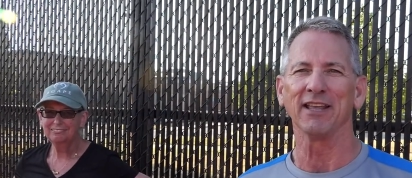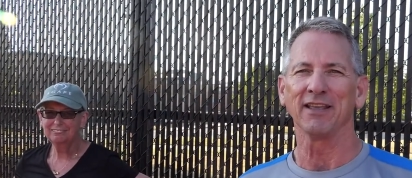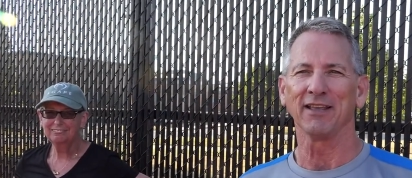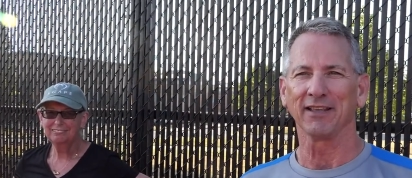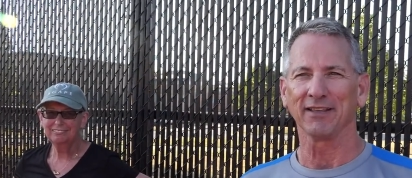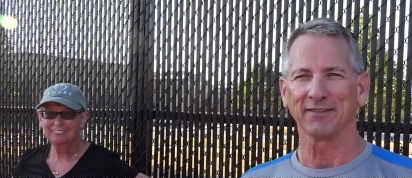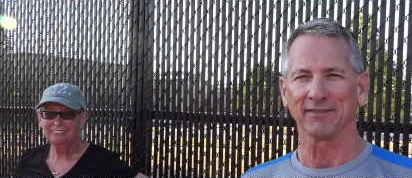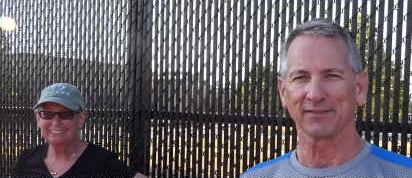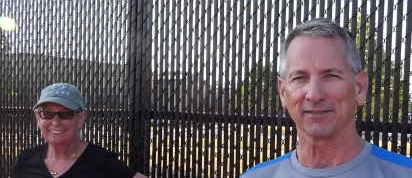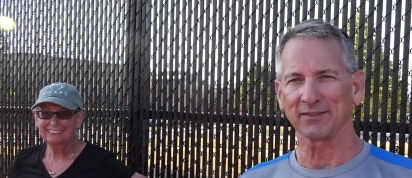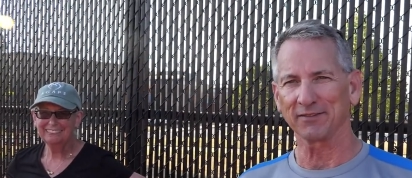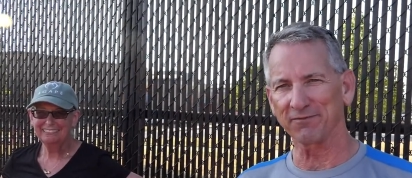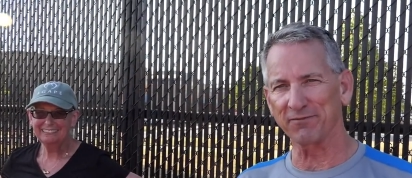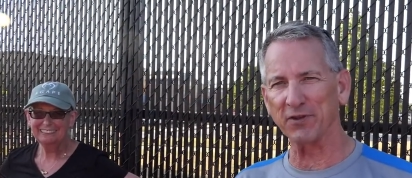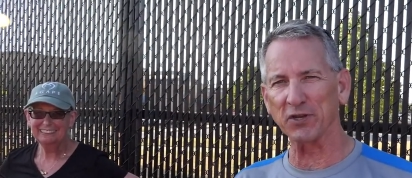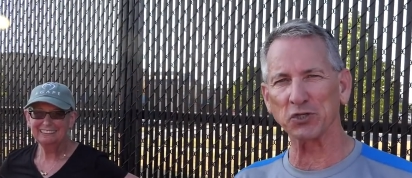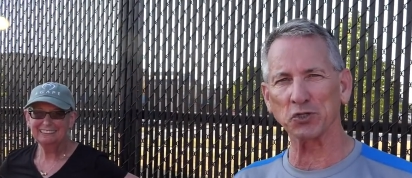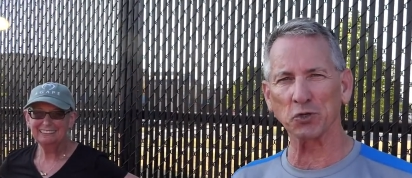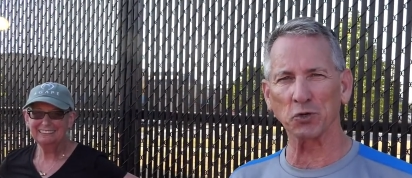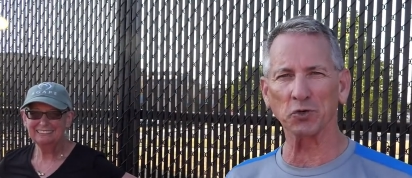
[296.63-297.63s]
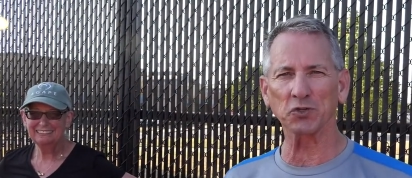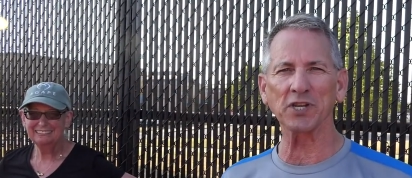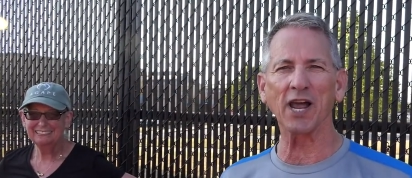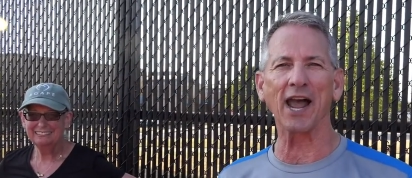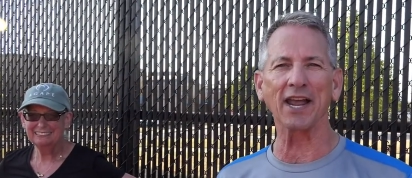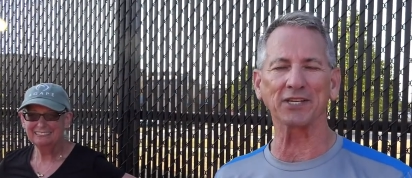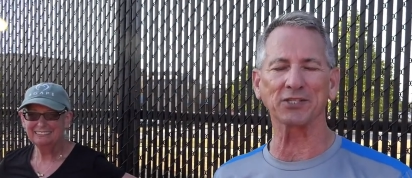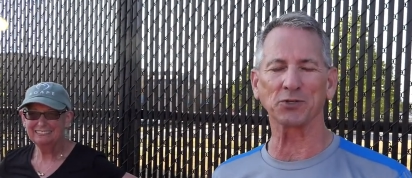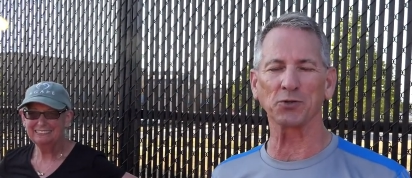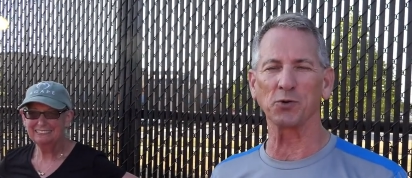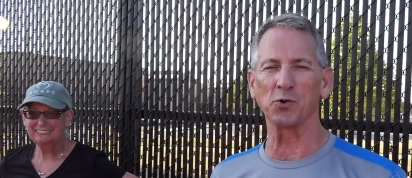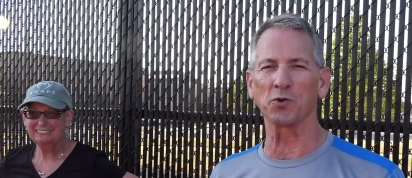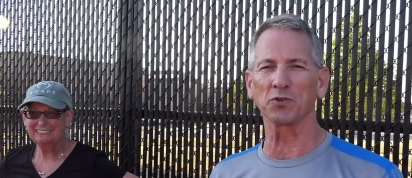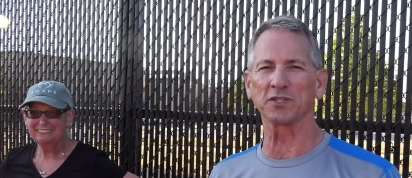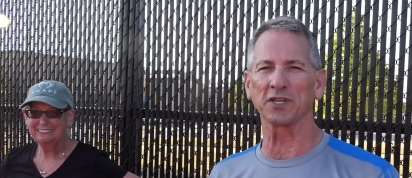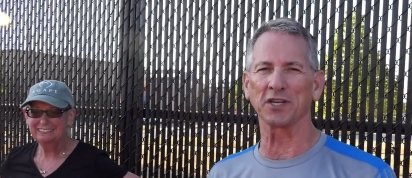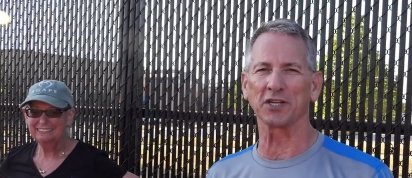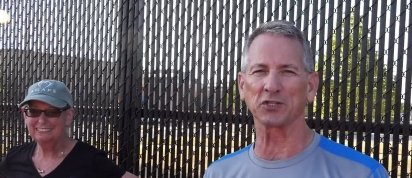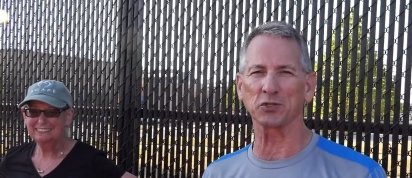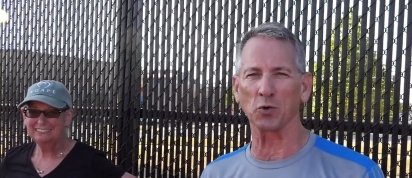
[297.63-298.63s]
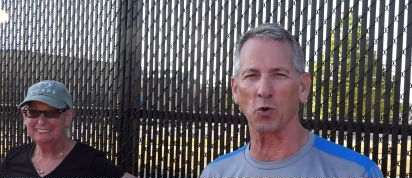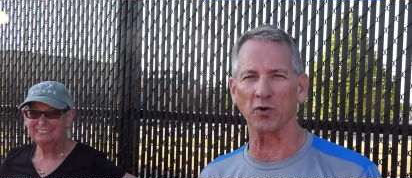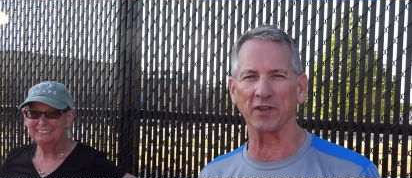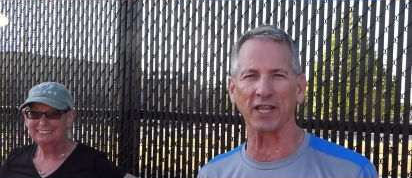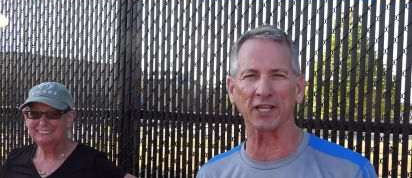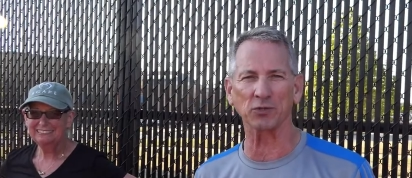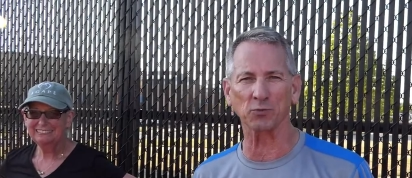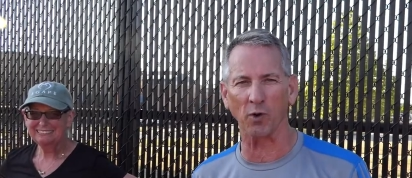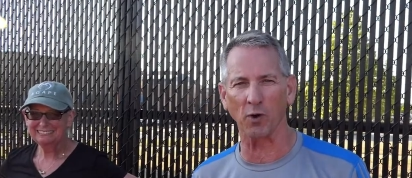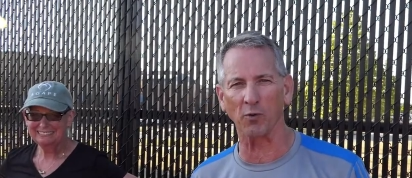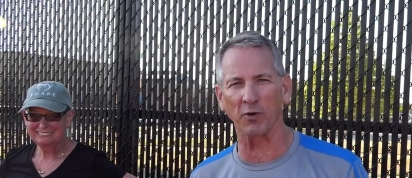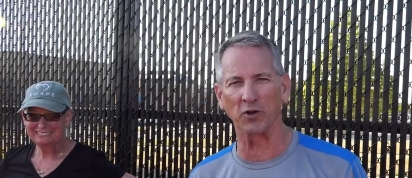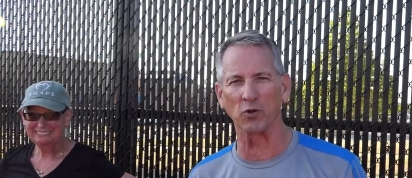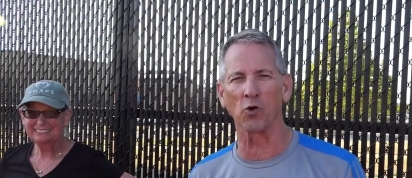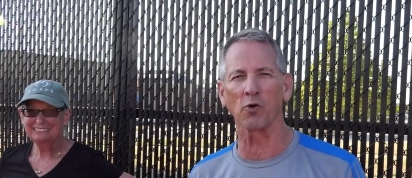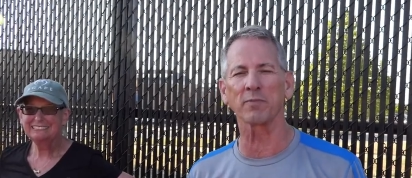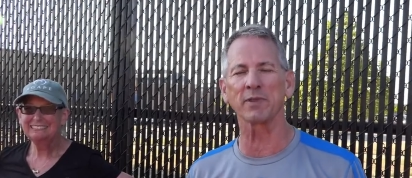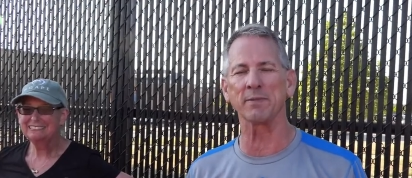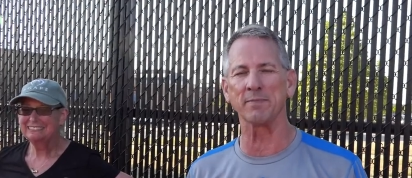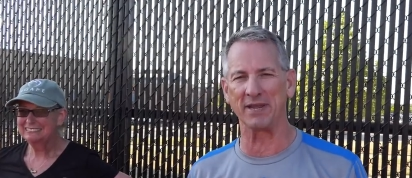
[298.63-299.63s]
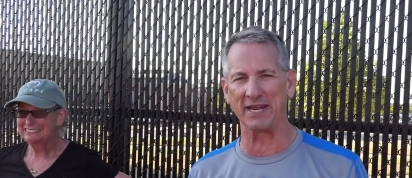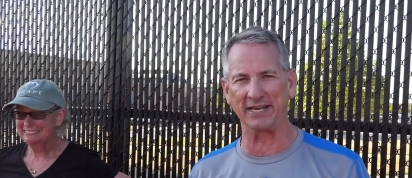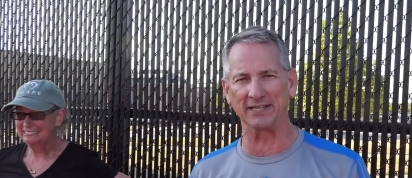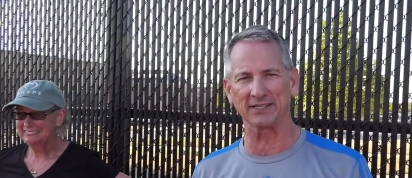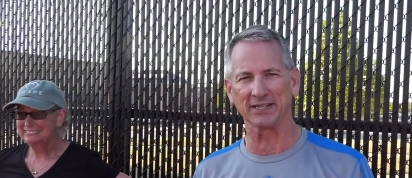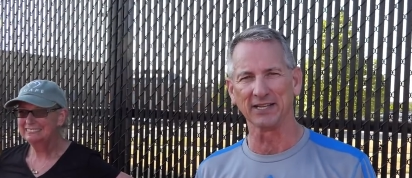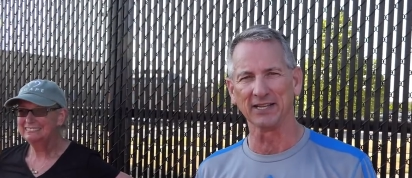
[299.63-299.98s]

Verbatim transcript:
Speaker 1: okay. Fishers High School tennis court, that's where we normally meet.